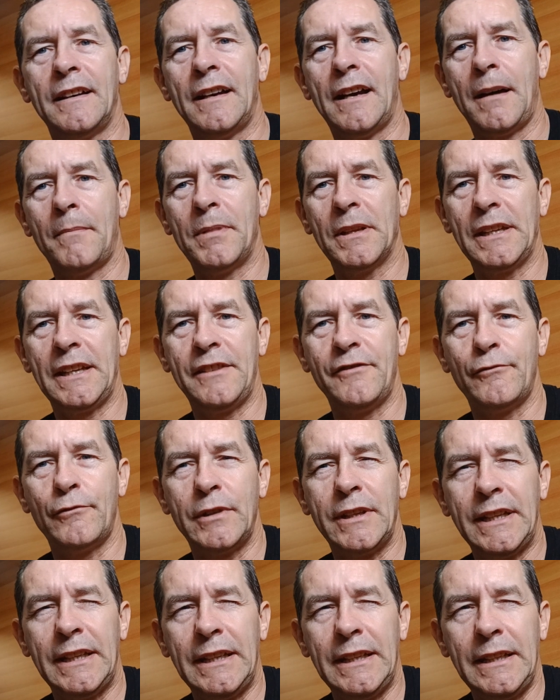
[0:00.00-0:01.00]
I believe
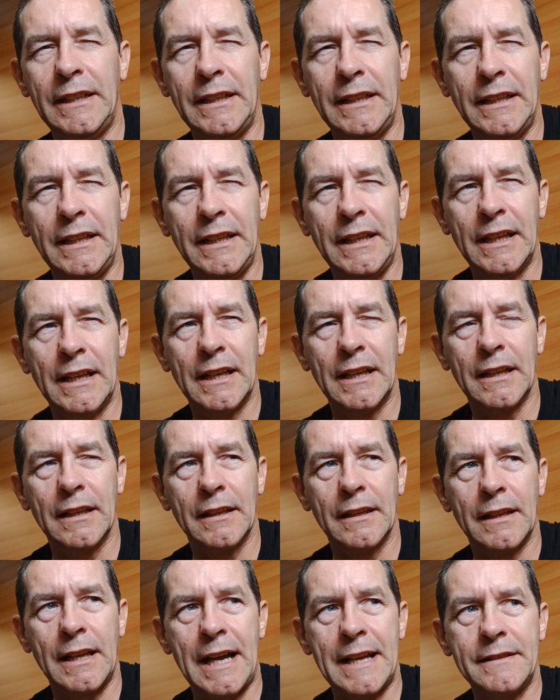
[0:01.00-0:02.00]
we
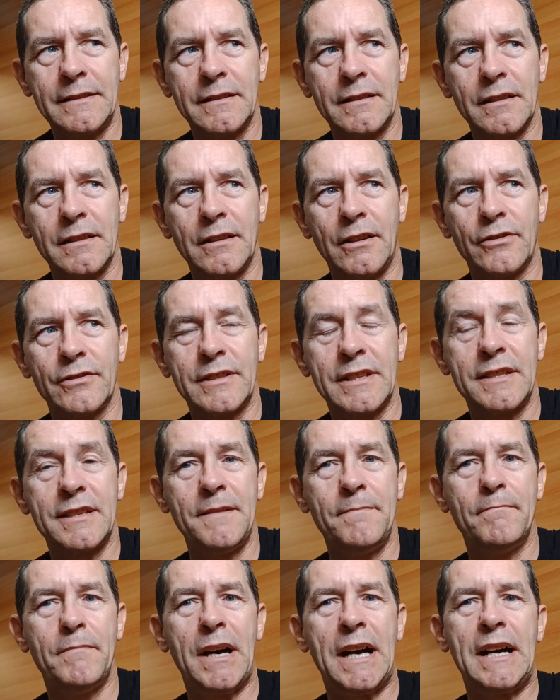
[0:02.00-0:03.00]
land or
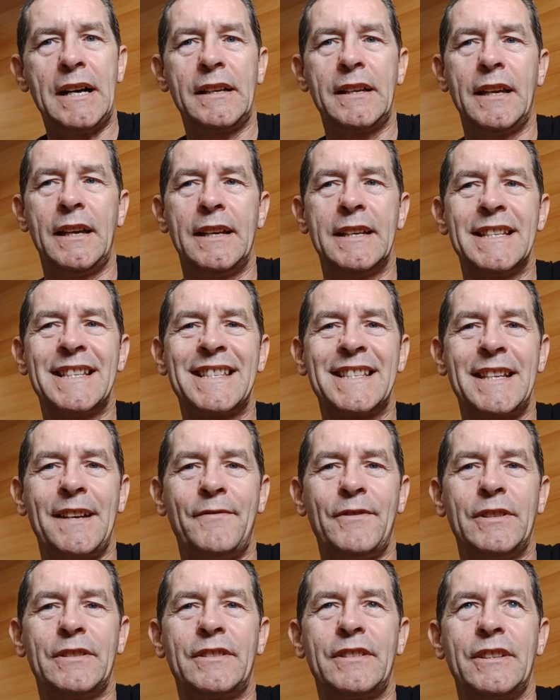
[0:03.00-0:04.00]
disembark at
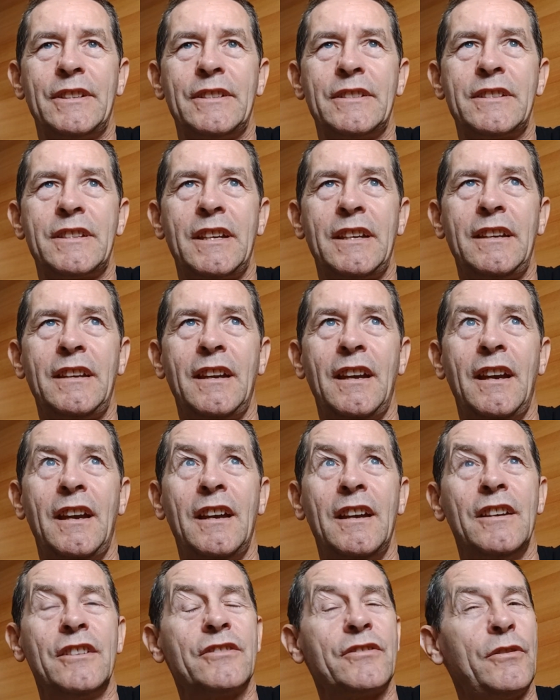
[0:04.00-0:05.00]
7:30,
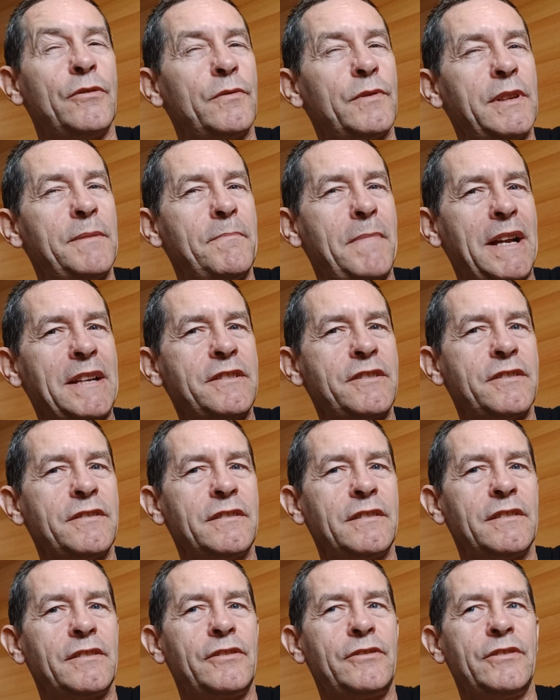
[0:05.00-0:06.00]
so I would imagine
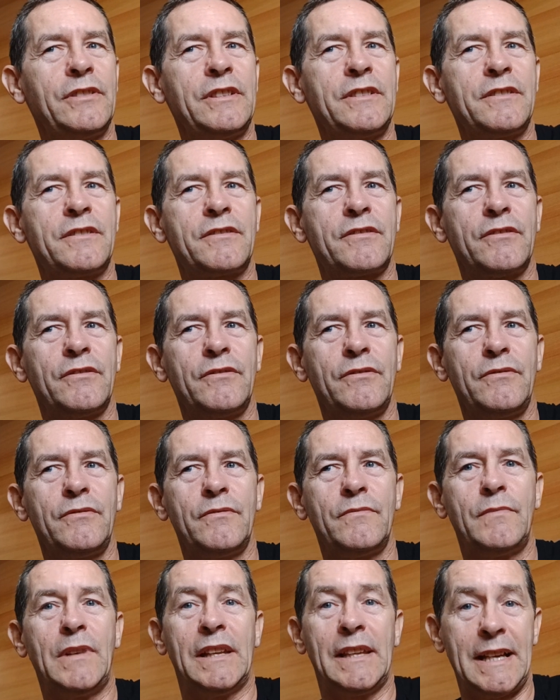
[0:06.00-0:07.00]
they're going to,
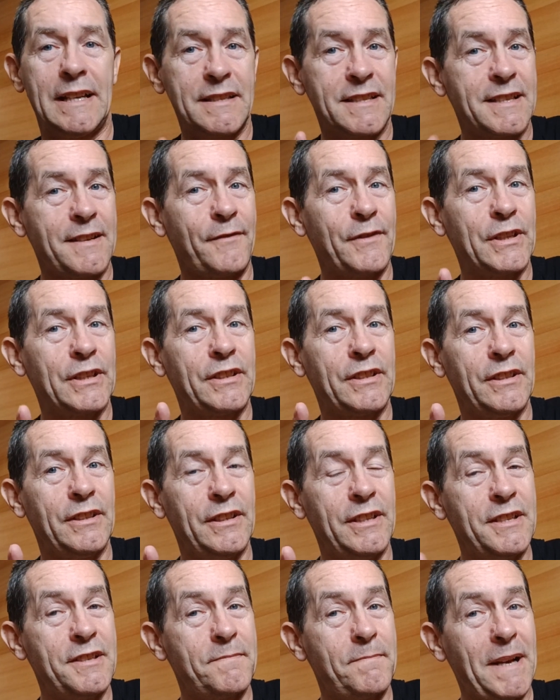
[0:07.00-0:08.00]
well, that's
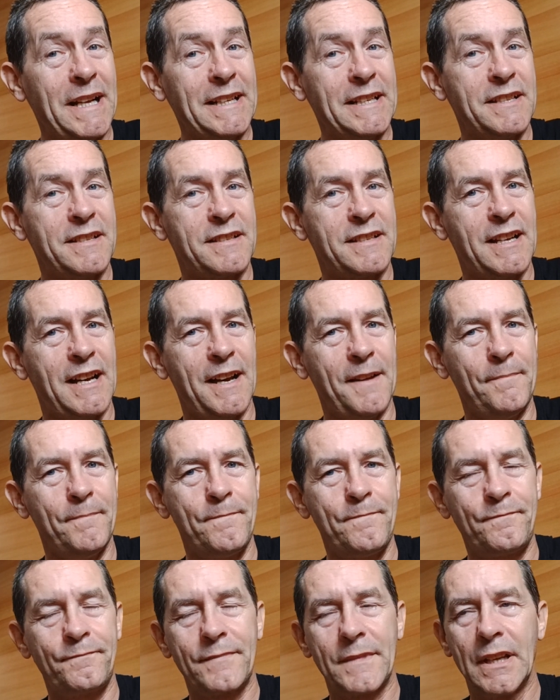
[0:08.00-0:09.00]
7:30 Spanish time,
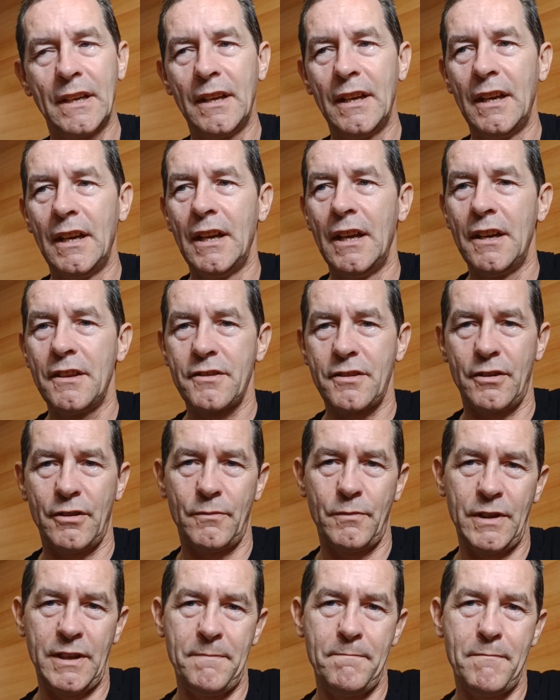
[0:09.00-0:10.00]
so I
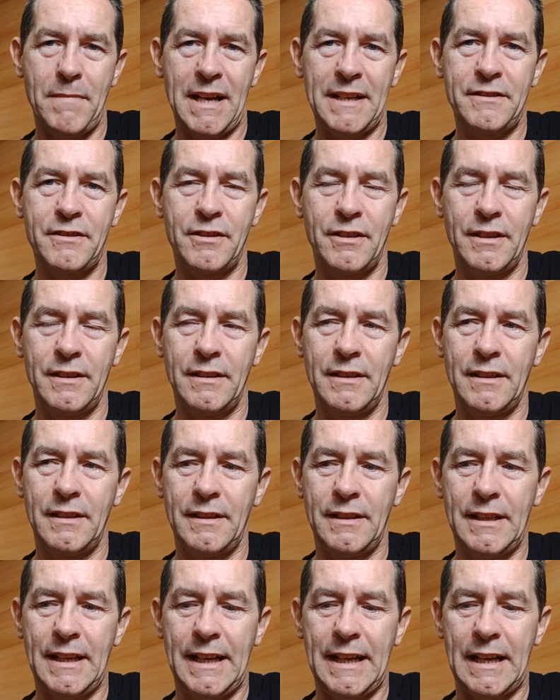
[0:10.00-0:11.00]
would imagine
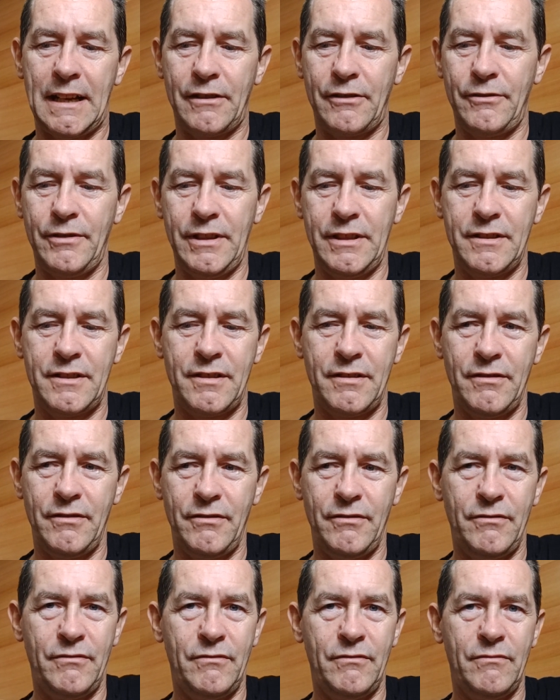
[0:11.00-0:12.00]
they are going
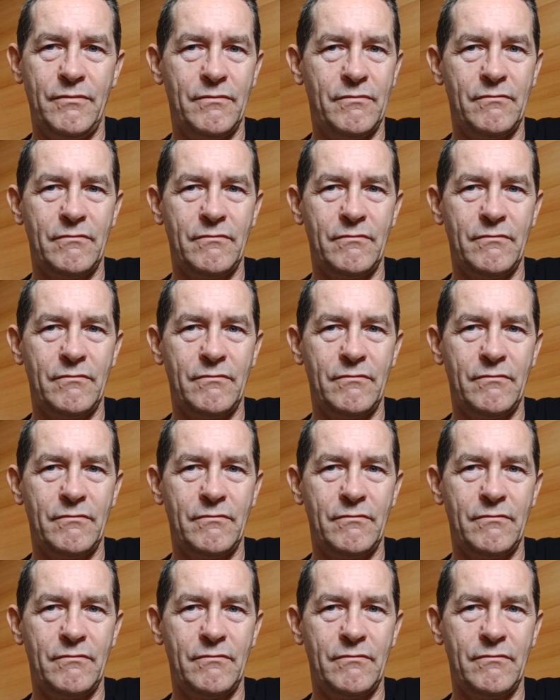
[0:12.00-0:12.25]
to